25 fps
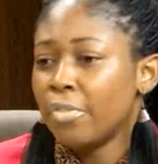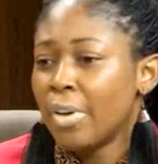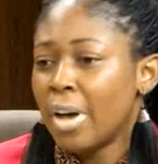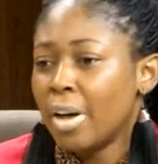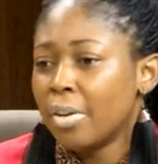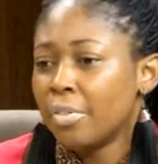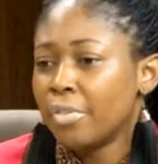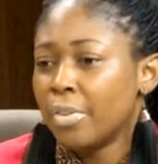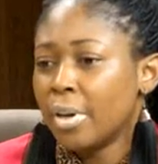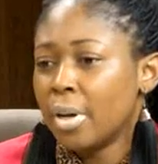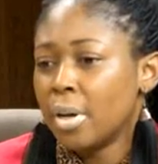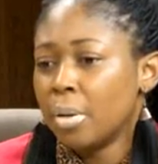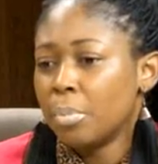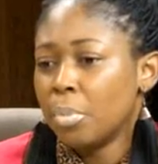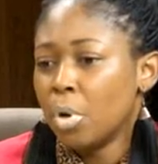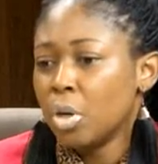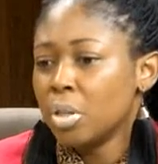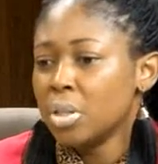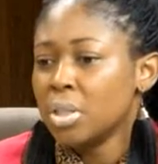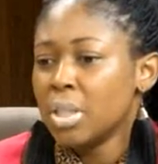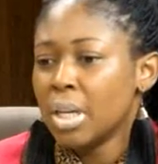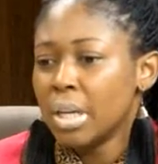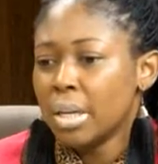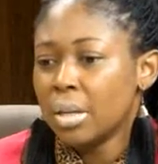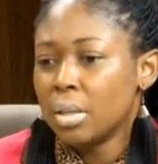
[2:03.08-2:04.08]
I've um,
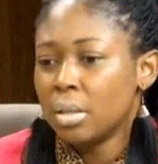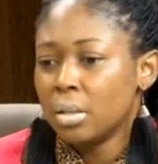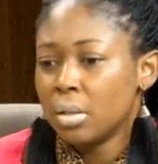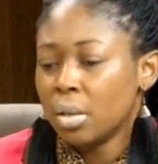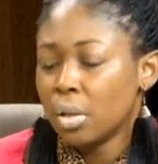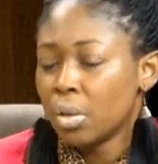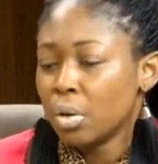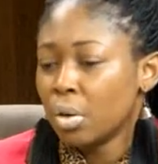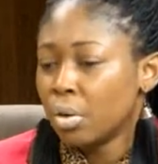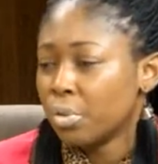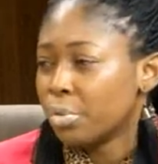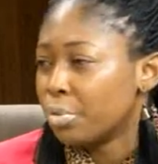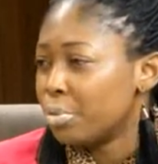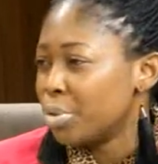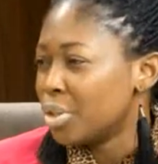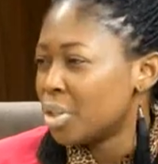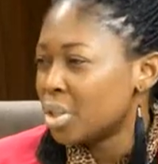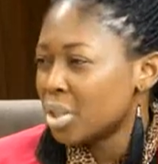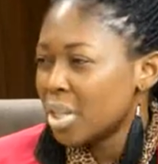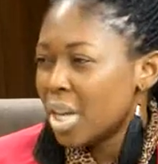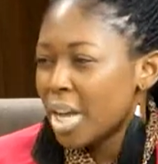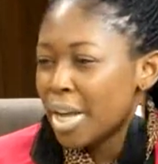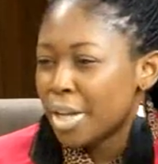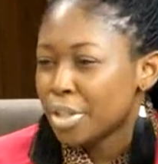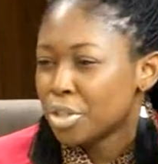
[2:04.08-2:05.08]
under a lot of
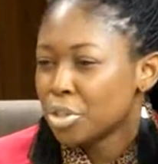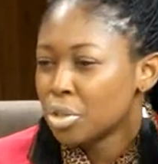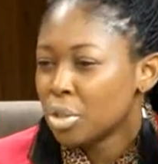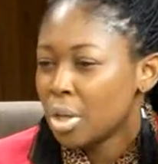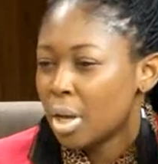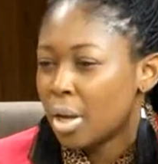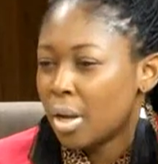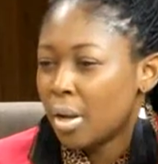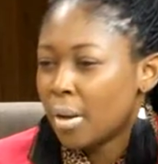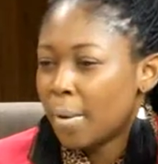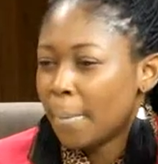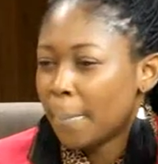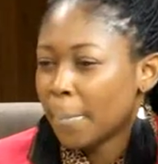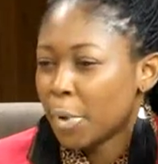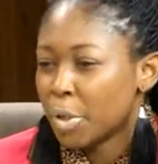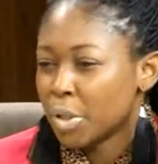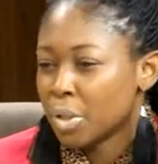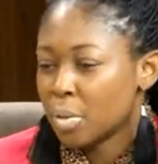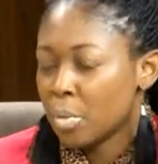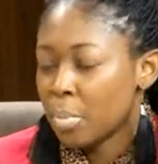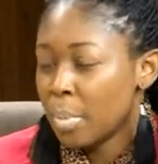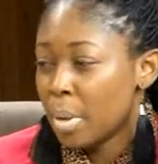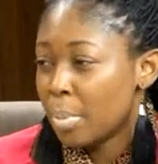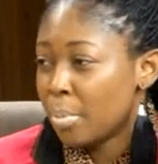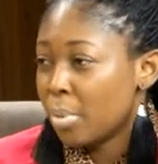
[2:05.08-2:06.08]
research, because um,
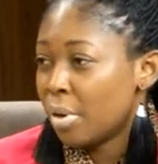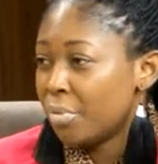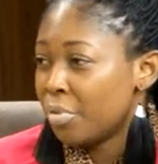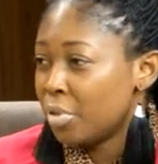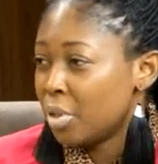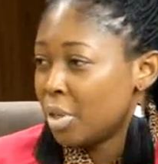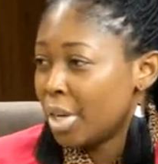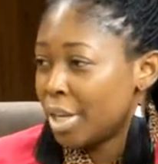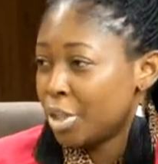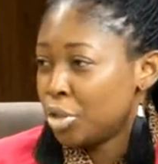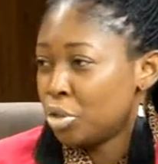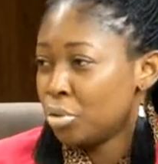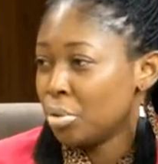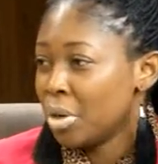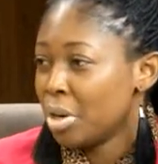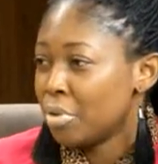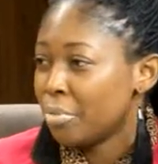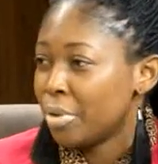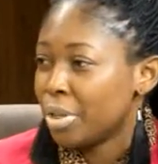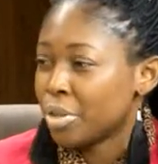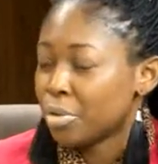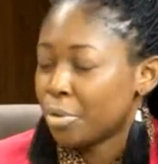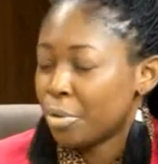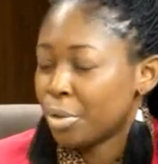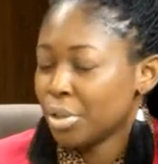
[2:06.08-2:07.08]
I'm a member of the Nigerian
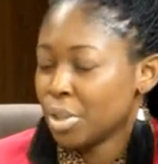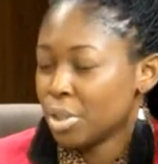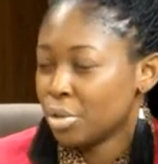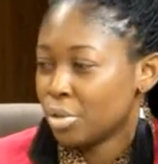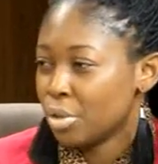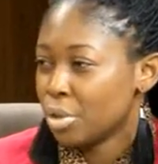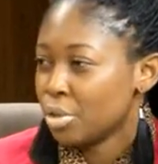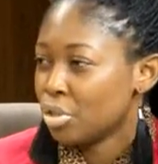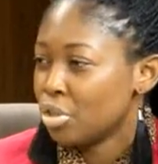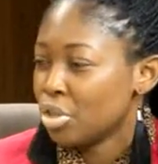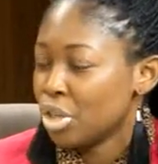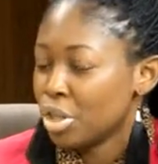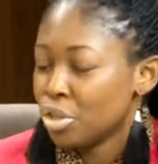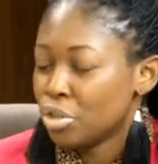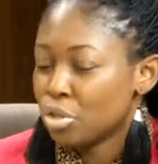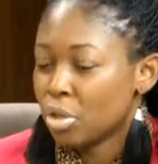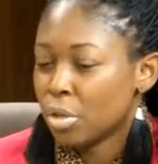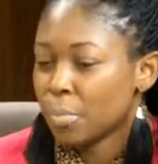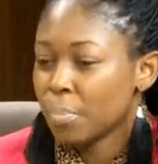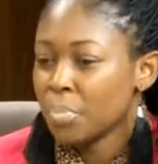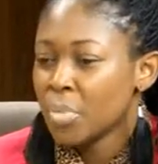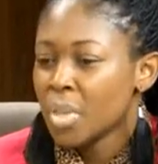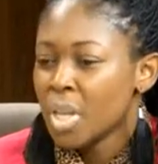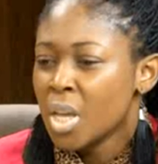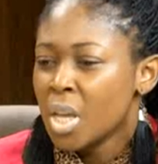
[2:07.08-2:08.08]
Red Cross Association.
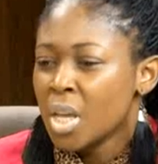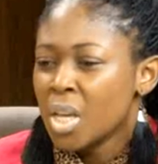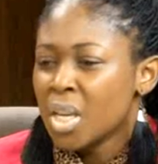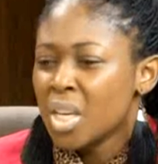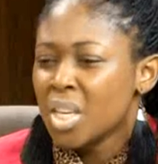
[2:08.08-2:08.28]
Mm -hmm.